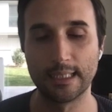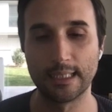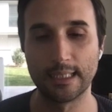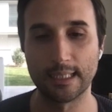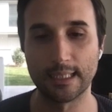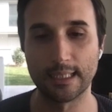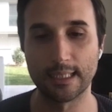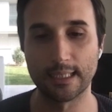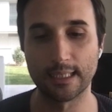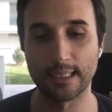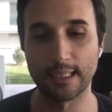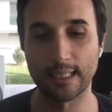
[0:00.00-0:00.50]

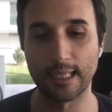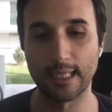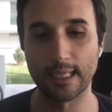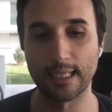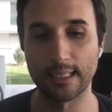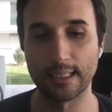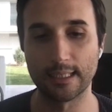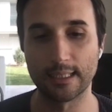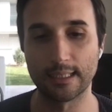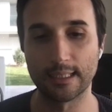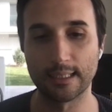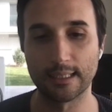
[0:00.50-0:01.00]
Uh,
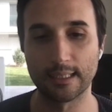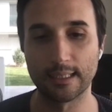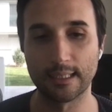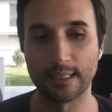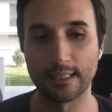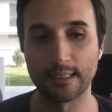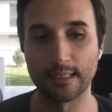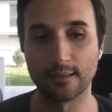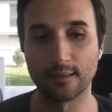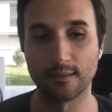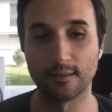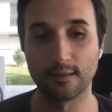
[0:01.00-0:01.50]
and uh,
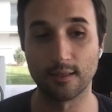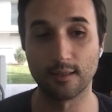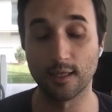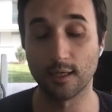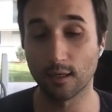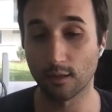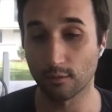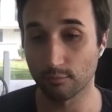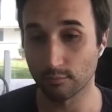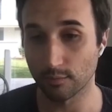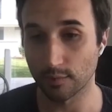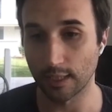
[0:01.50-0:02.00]
and
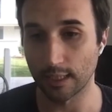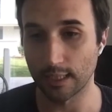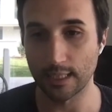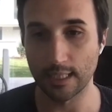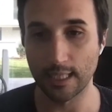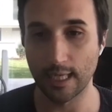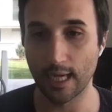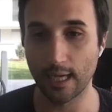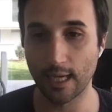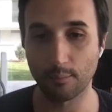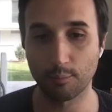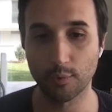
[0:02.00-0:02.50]
here in
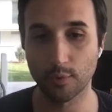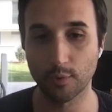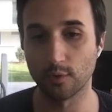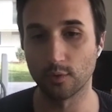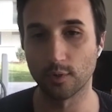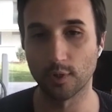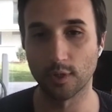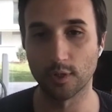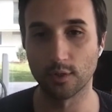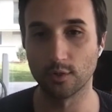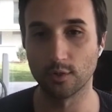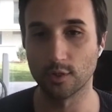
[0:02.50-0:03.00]
the app,
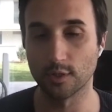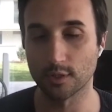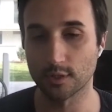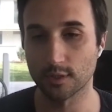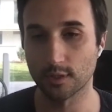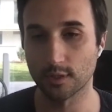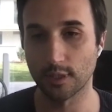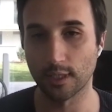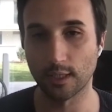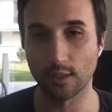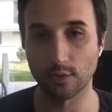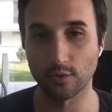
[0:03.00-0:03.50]
you you
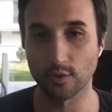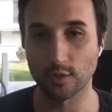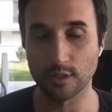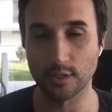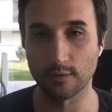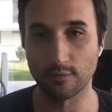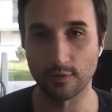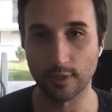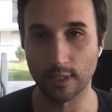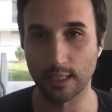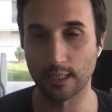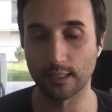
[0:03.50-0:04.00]
just click on your
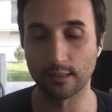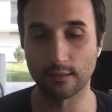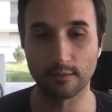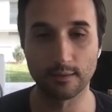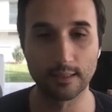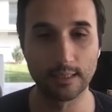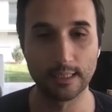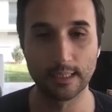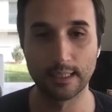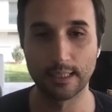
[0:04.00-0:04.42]
certificate.